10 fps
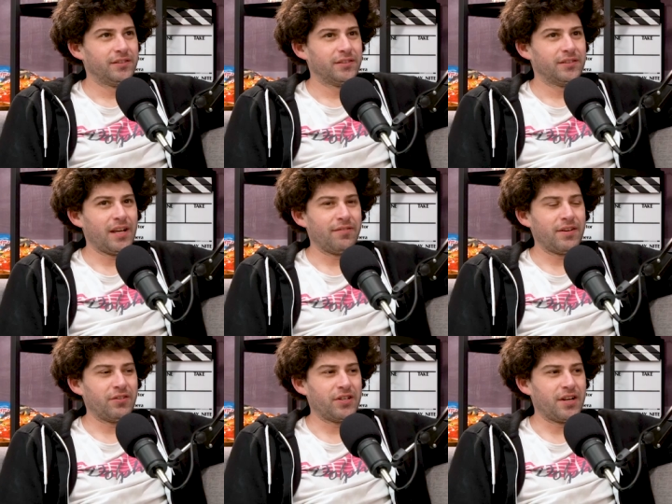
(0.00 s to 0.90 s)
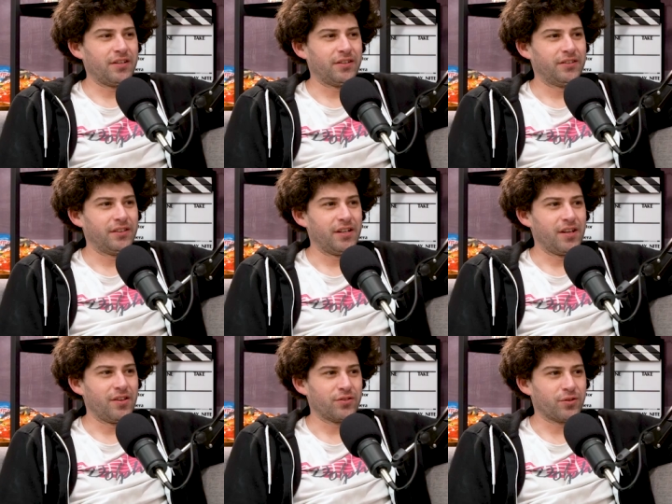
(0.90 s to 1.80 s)
Yeah, I've never done any
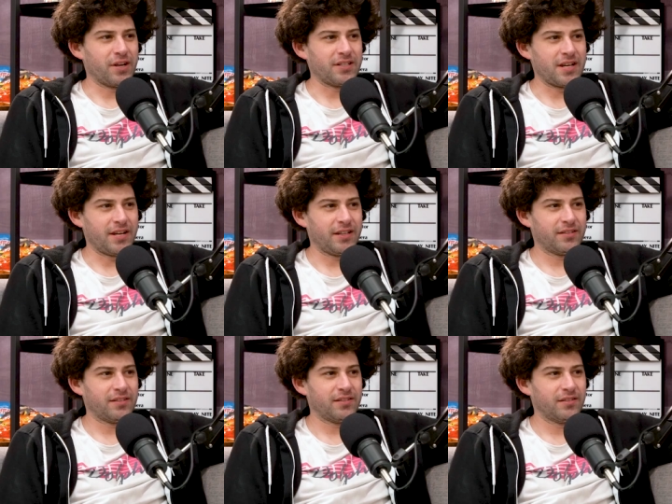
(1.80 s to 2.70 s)
of those crazy hikes.